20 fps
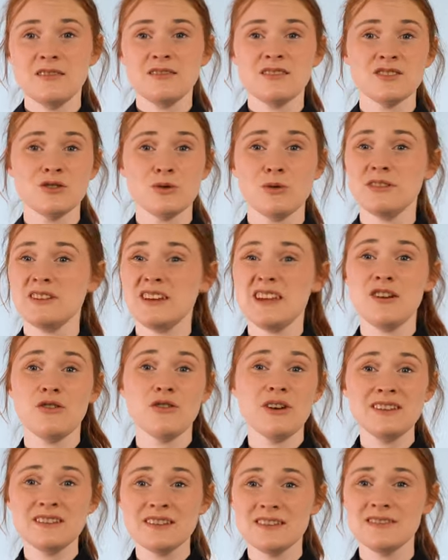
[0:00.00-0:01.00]
So it
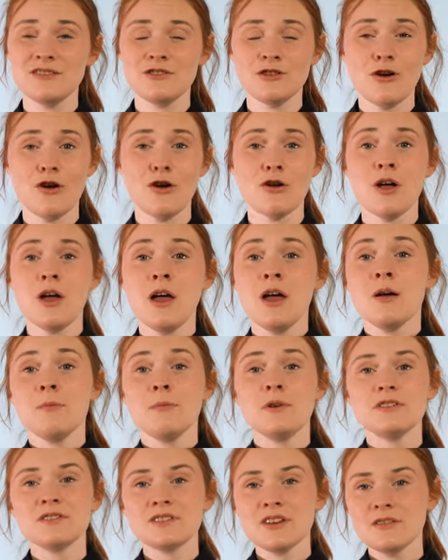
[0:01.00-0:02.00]
degreases the dog,
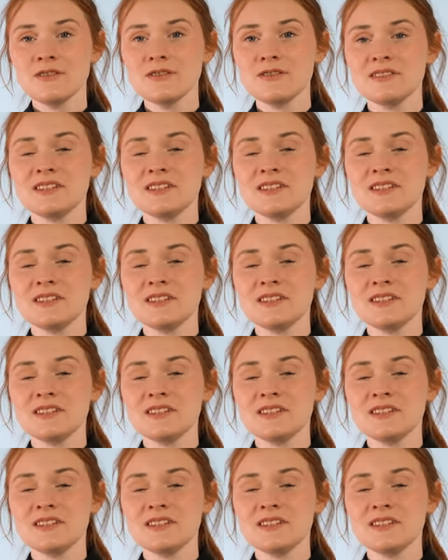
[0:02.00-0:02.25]
but it's also